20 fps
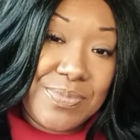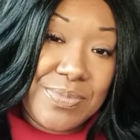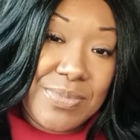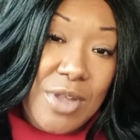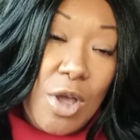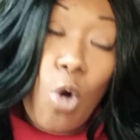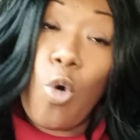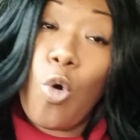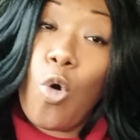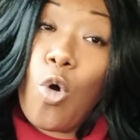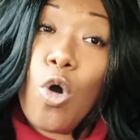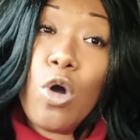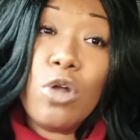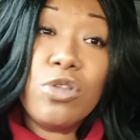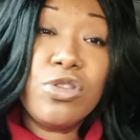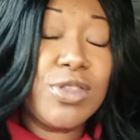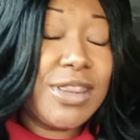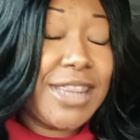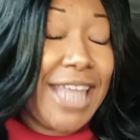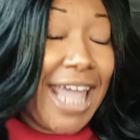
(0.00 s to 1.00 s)
All
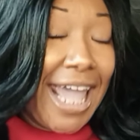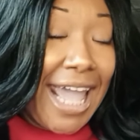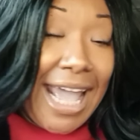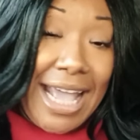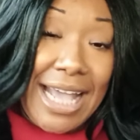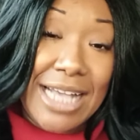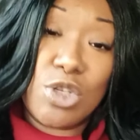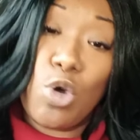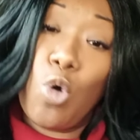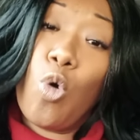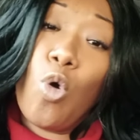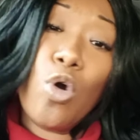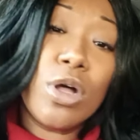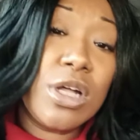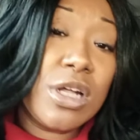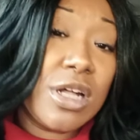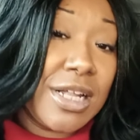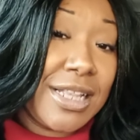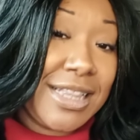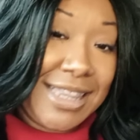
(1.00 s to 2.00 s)
things, all
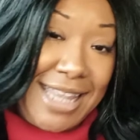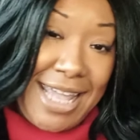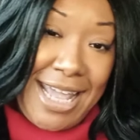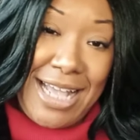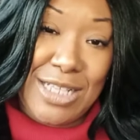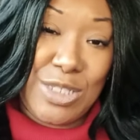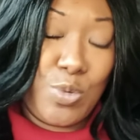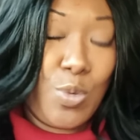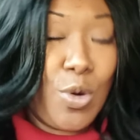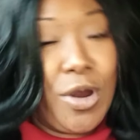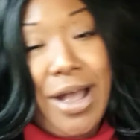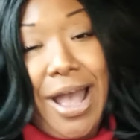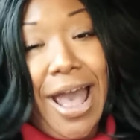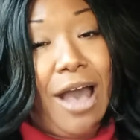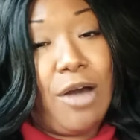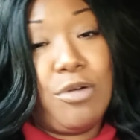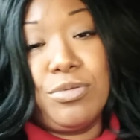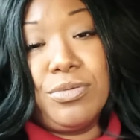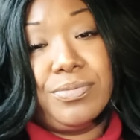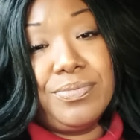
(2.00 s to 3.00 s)
good things work
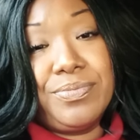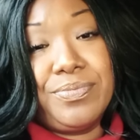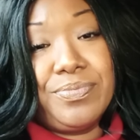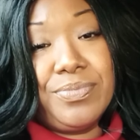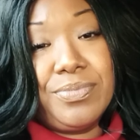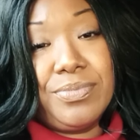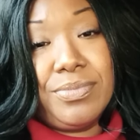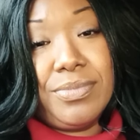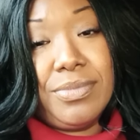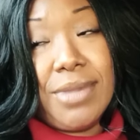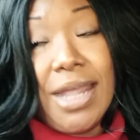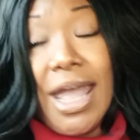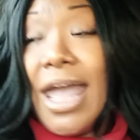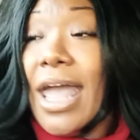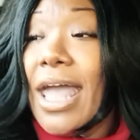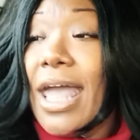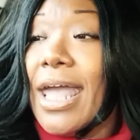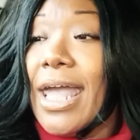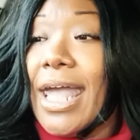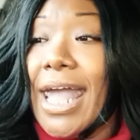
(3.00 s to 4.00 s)
out.
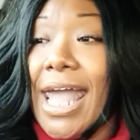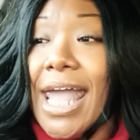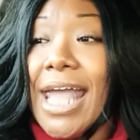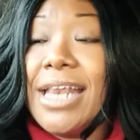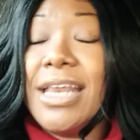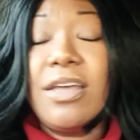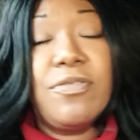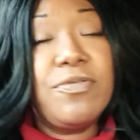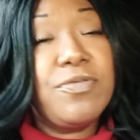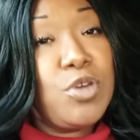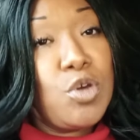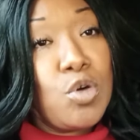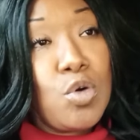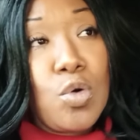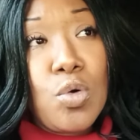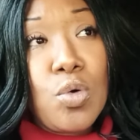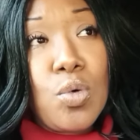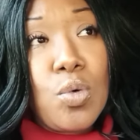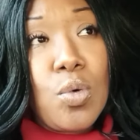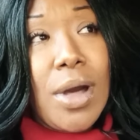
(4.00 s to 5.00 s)
And if
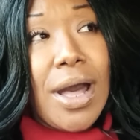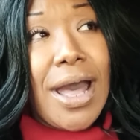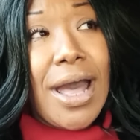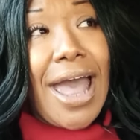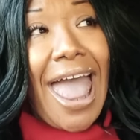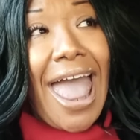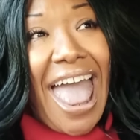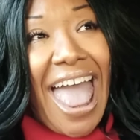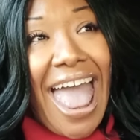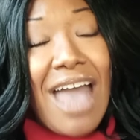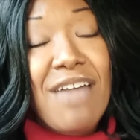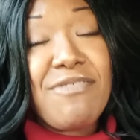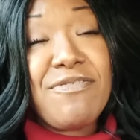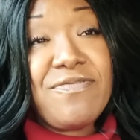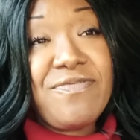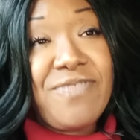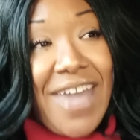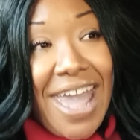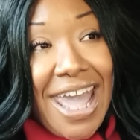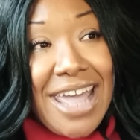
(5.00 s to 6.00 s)
you have
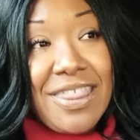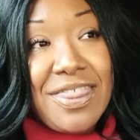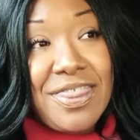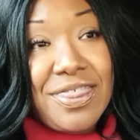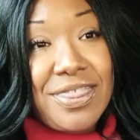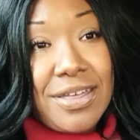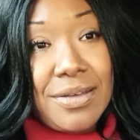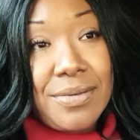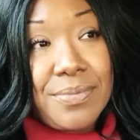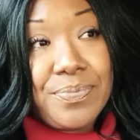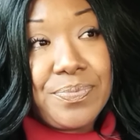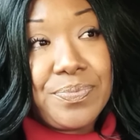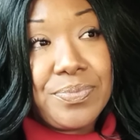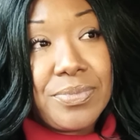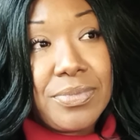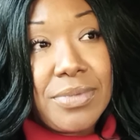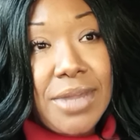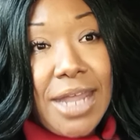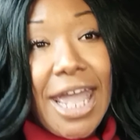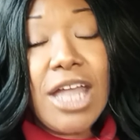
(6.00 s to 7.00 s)
faith
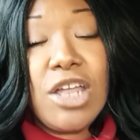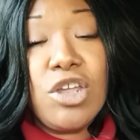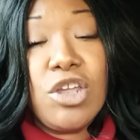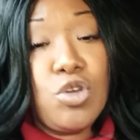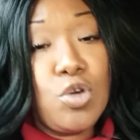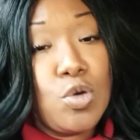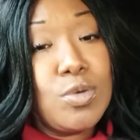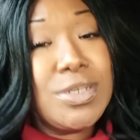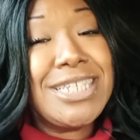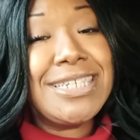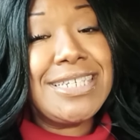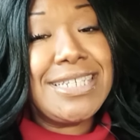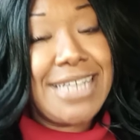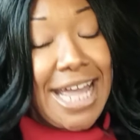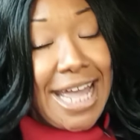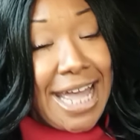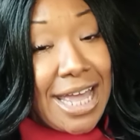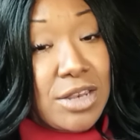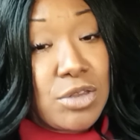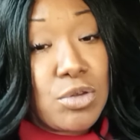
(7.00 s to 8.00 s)
and you
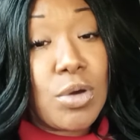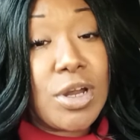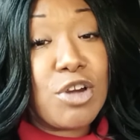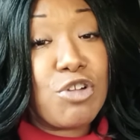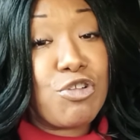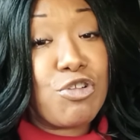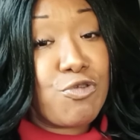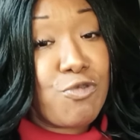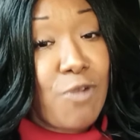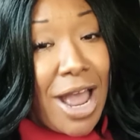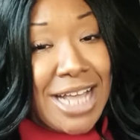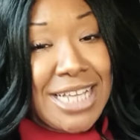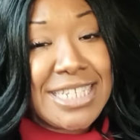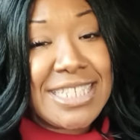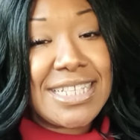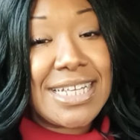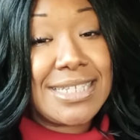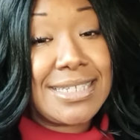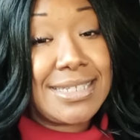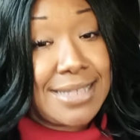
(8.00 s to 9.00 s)
stand on Christ,
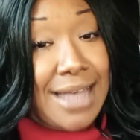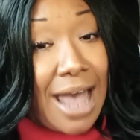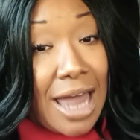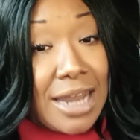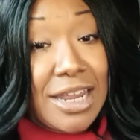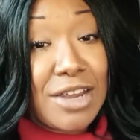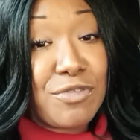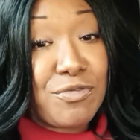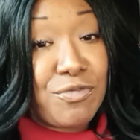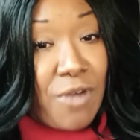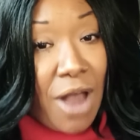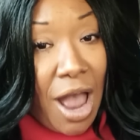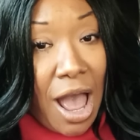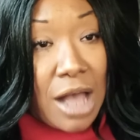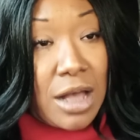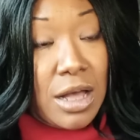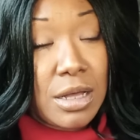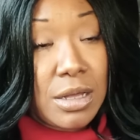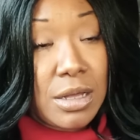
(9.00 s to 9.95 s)
the solid rock,